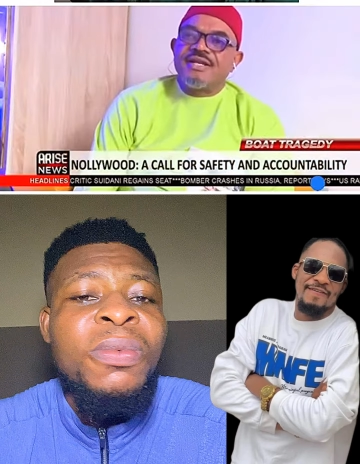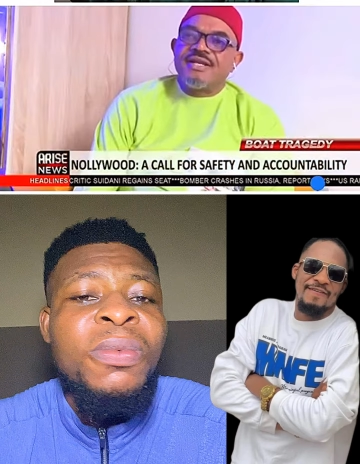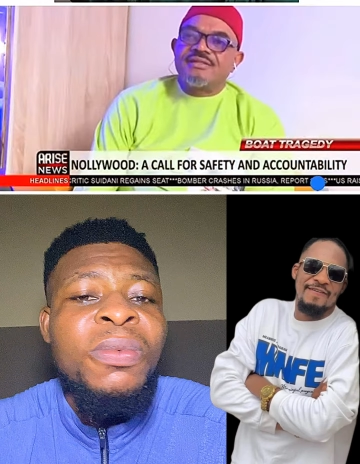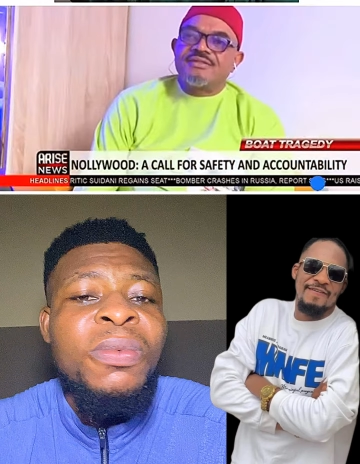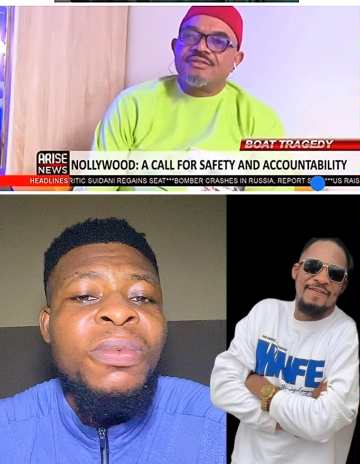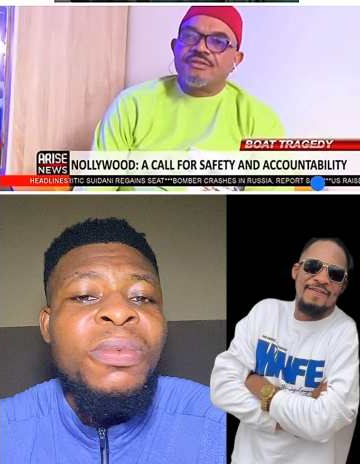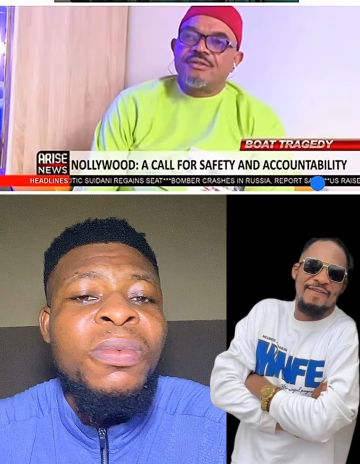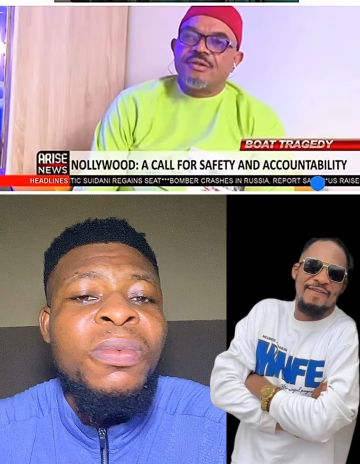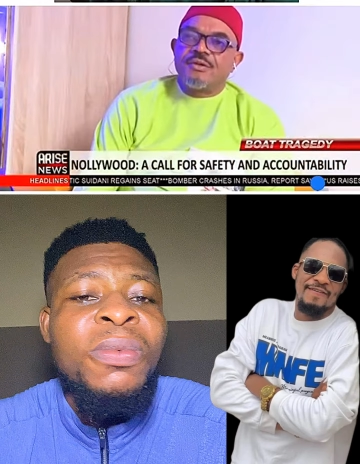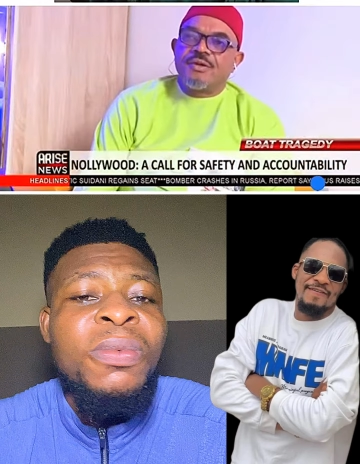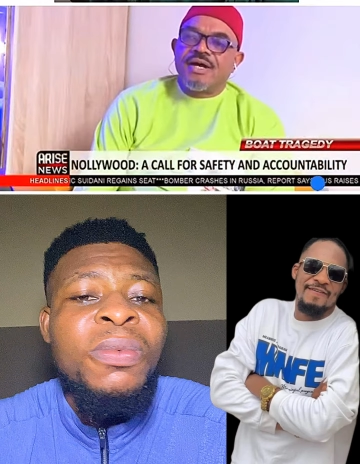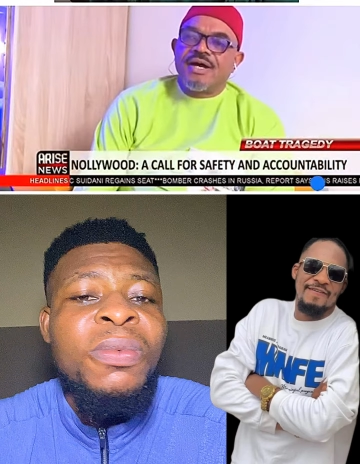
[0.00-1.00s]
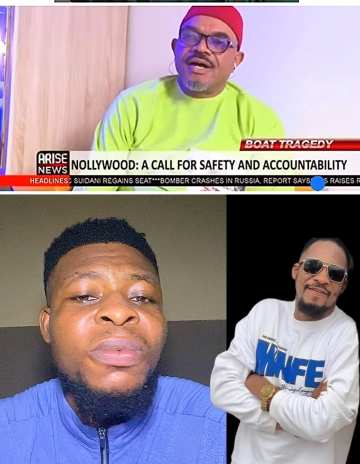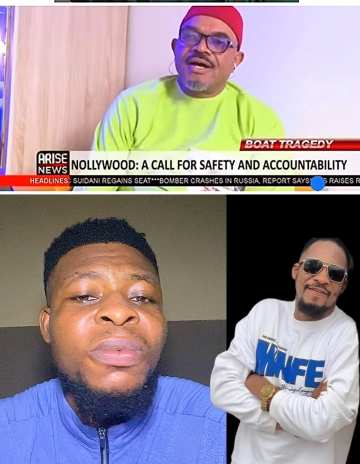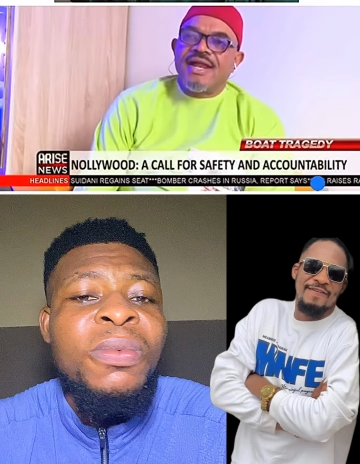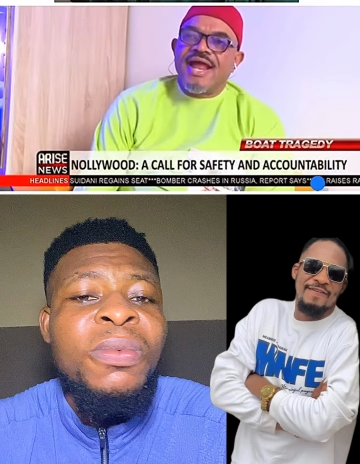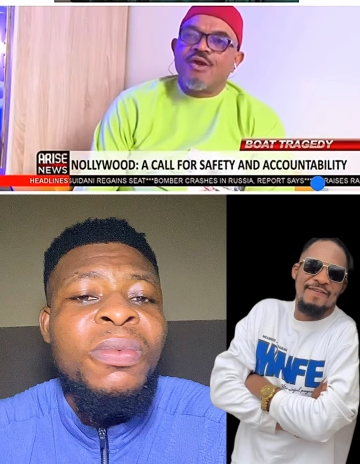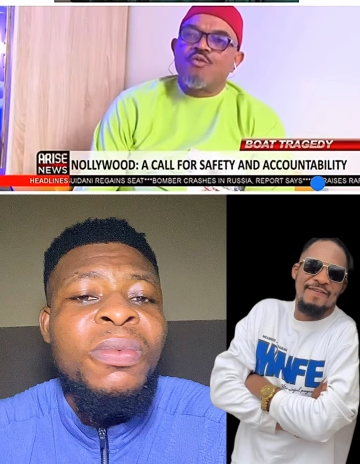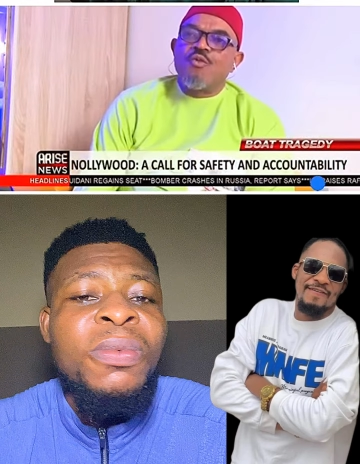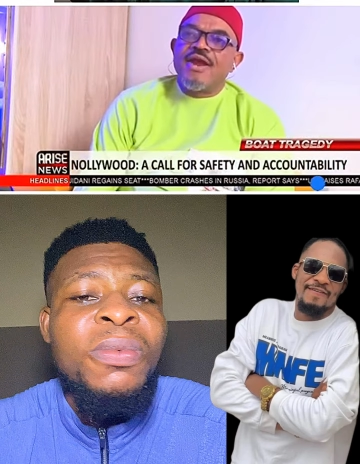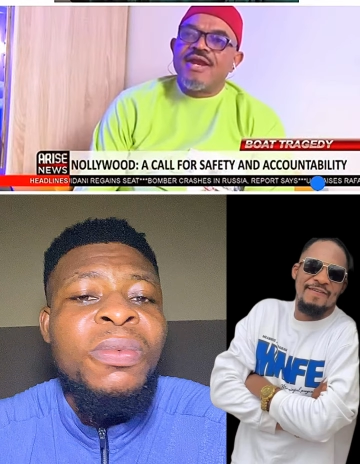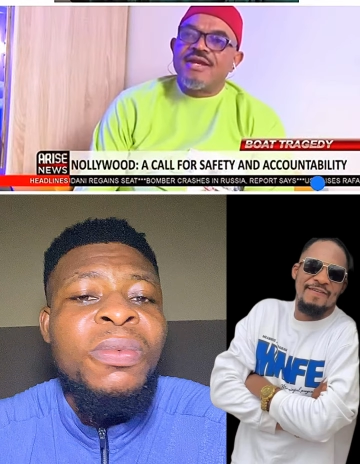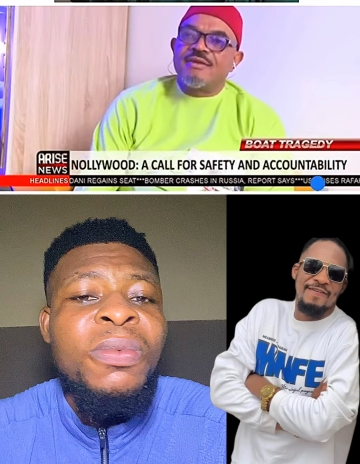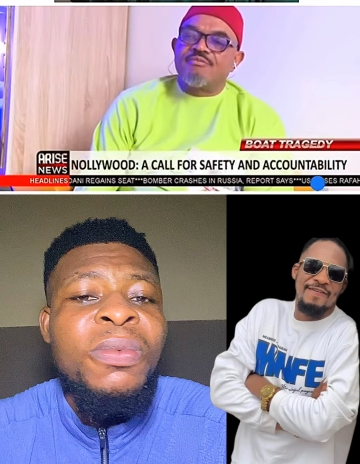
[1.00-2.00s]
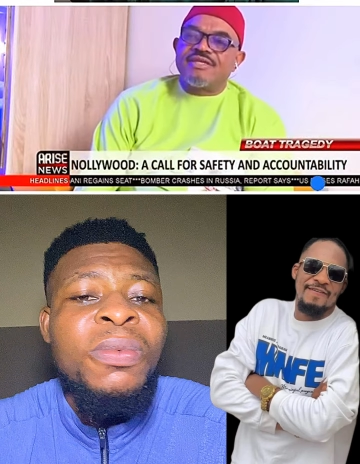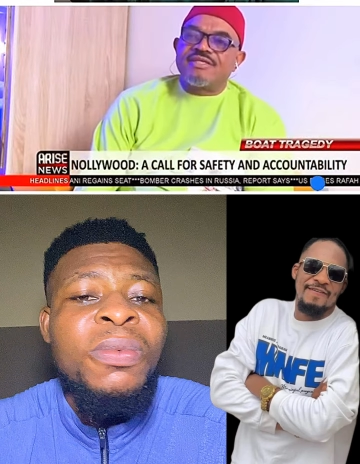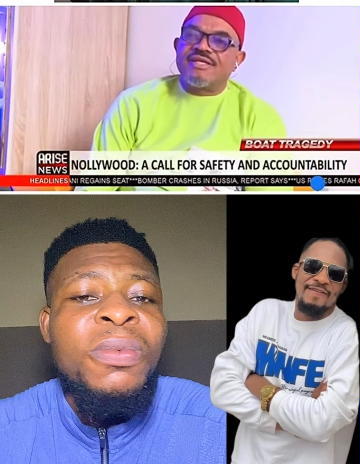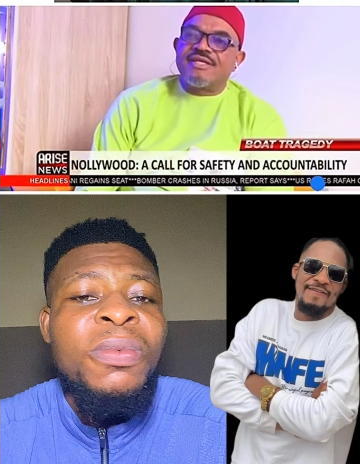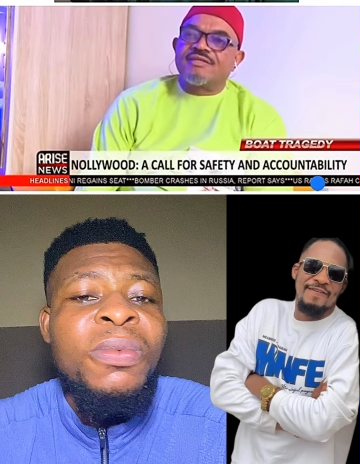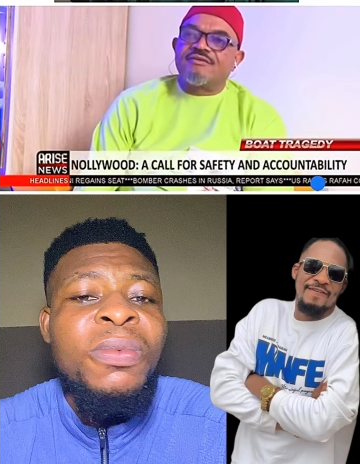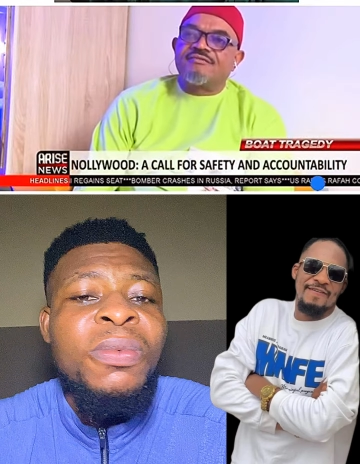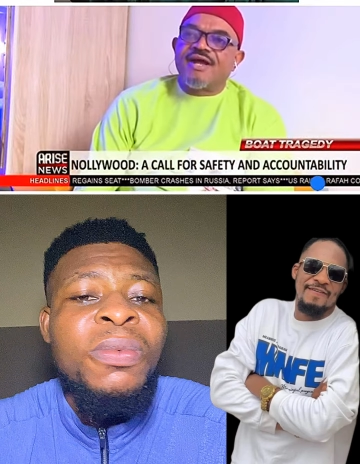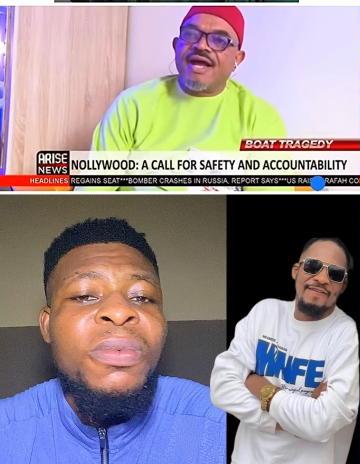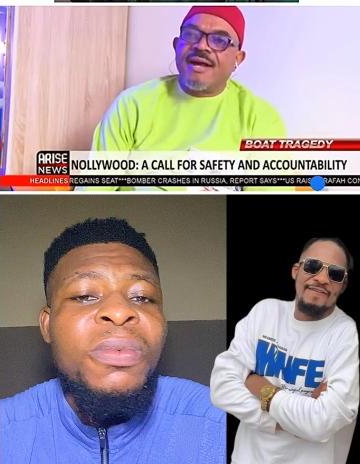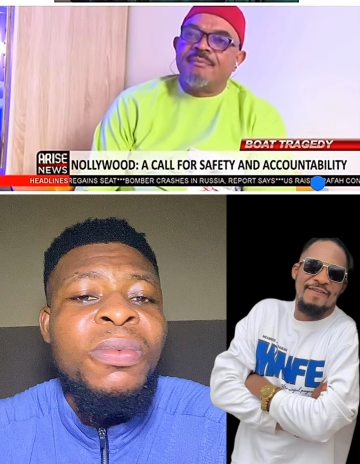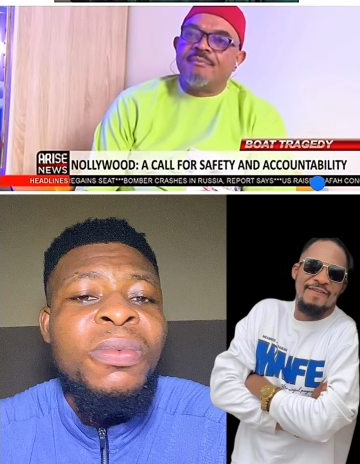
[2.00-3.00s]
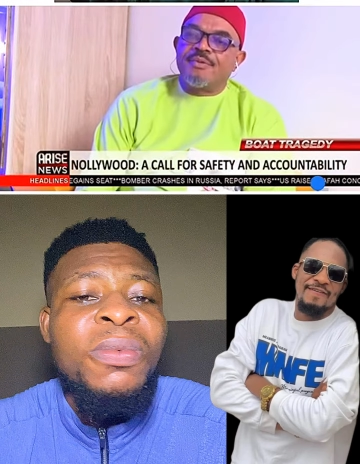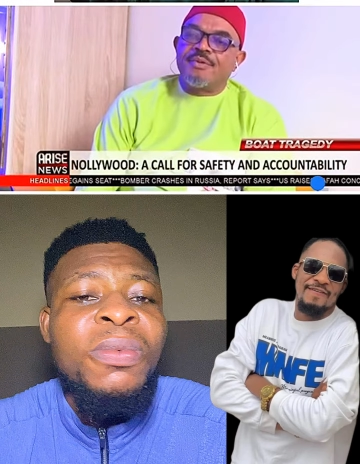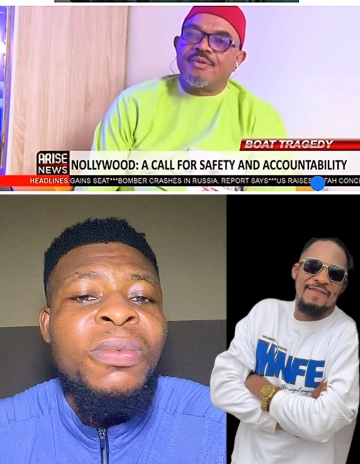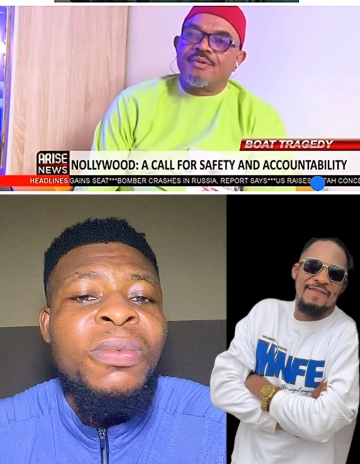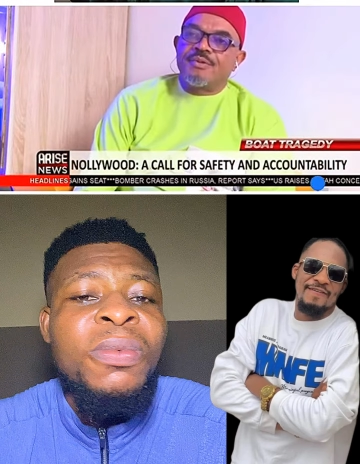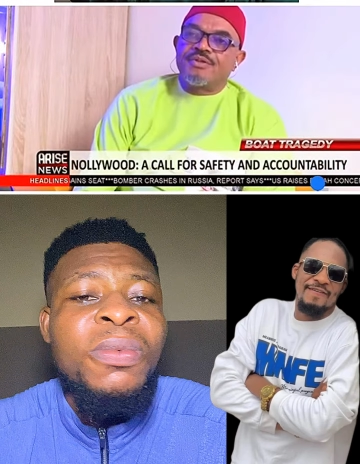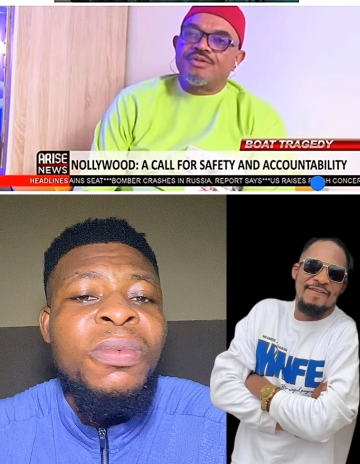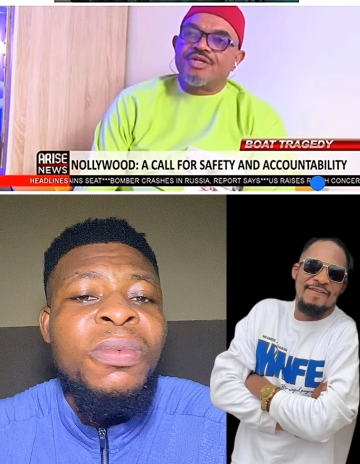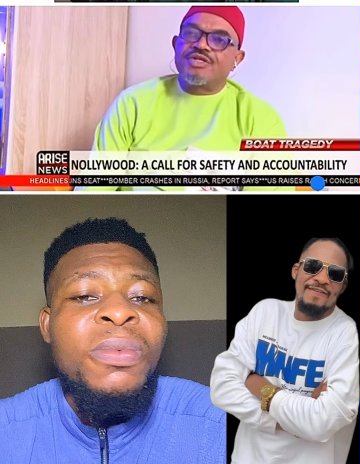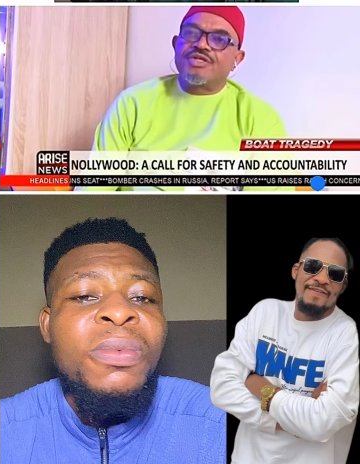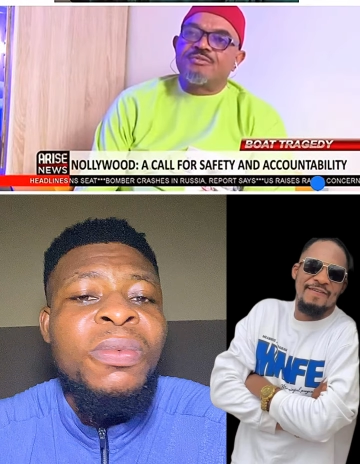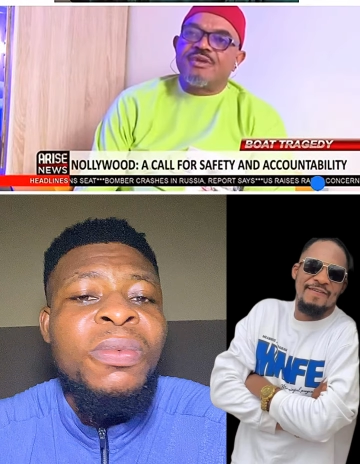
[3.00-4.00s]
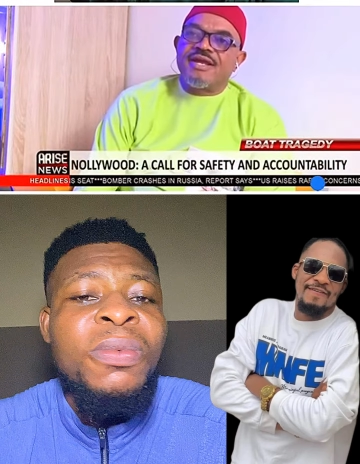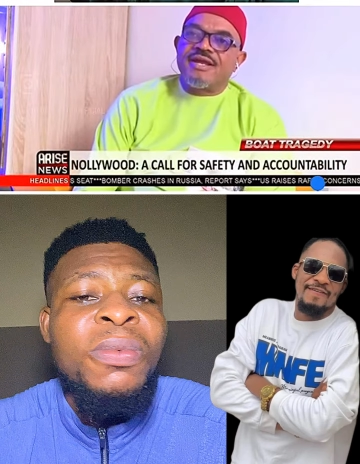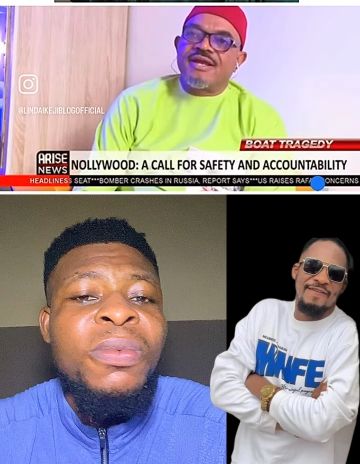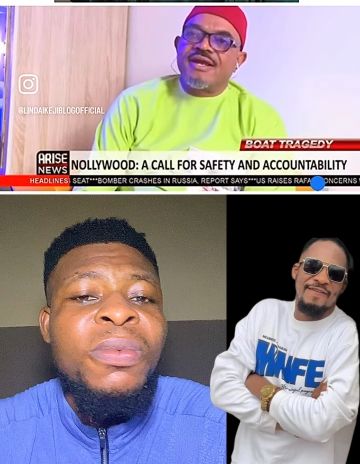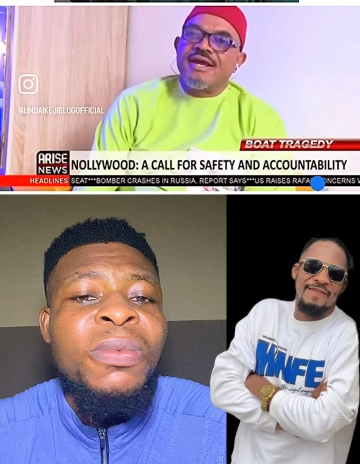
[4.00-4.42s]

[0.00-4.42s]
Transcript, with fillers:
Speaker 1: let you know, uh, like Queen, the president of AM, was just speaking.